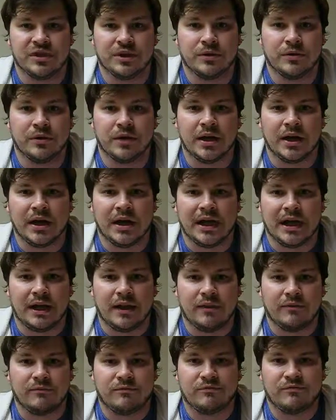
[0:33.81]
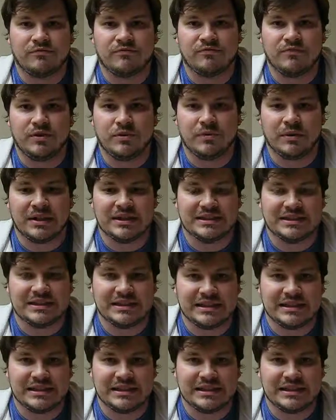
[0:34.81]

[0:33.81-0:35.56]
so if you might